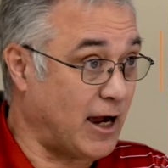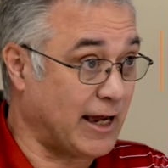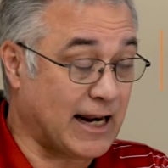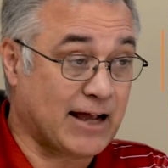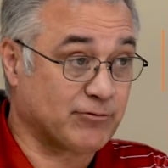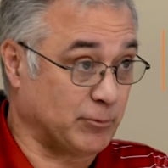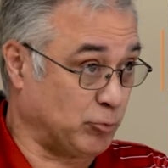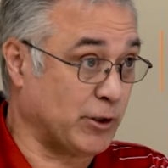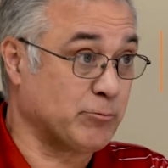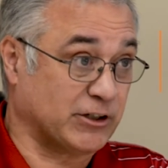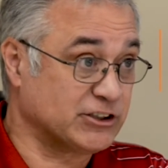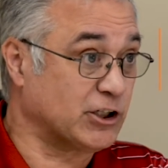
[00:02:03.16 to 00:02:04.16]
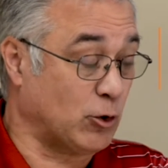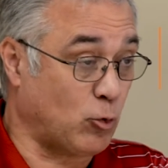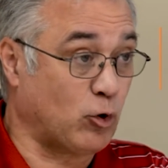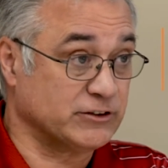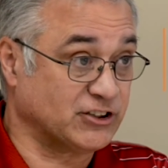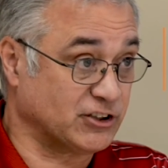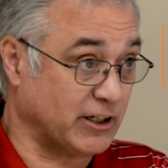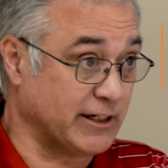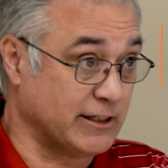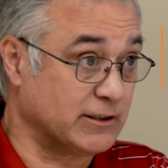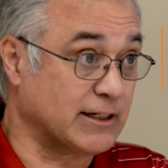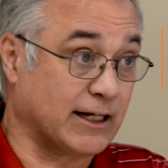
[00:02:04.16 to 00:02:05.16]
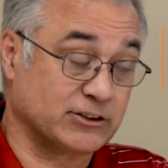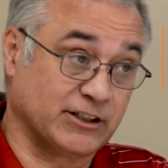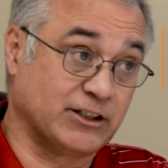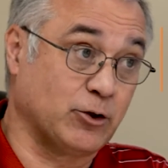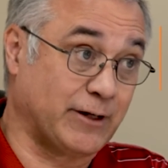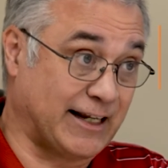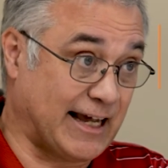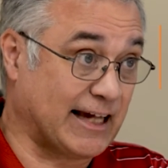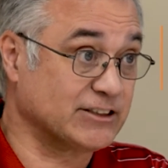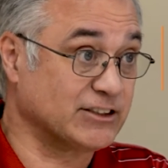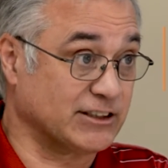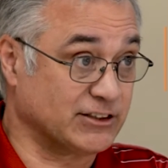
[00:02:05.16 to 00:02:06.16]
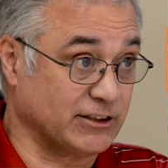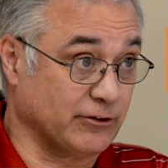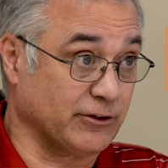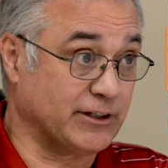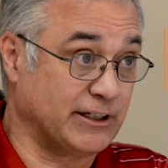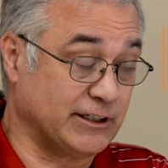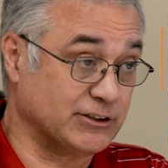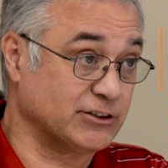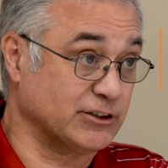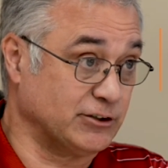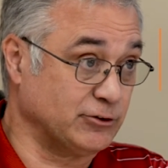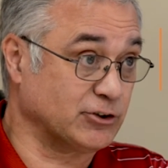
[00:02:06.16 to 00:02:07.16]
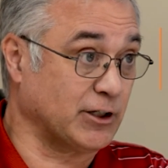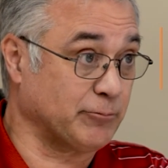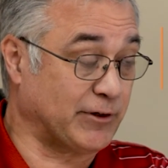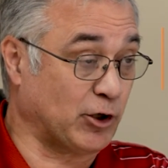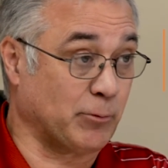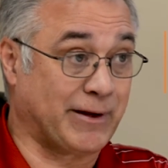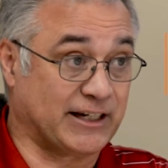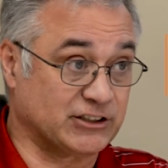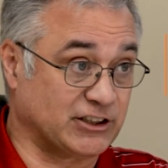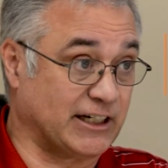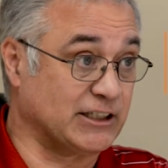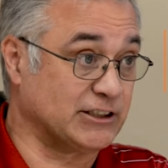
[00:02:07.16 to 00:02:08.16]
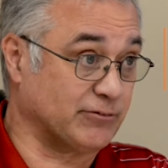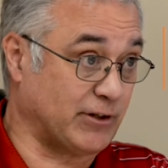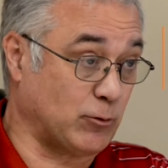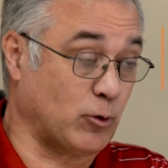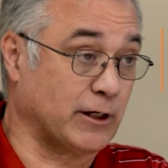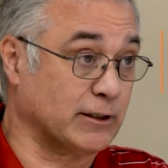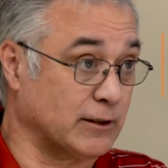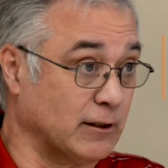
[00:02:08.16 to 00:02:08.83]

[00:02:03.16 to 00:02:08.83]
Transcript: I'd have to pretty much go on site to actually go get access to their keys to do something or make a change if they want it